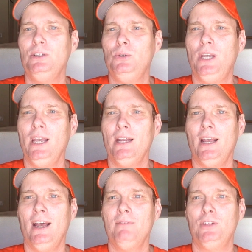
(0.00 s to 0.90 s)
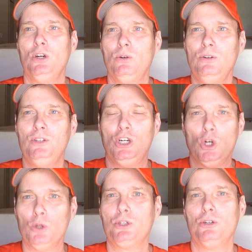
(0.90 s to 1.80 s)
You can't have the
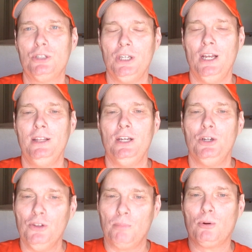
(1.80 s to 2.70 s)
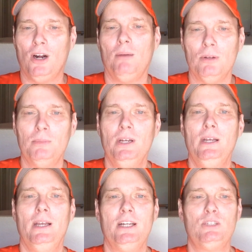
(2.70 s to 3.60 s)
culture saying that you're the problem
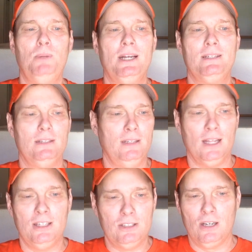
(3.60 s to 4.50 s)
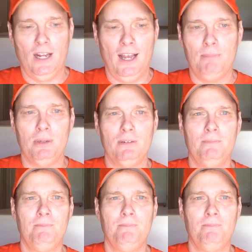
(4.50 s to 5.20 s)
and expect that nothing's going to happen.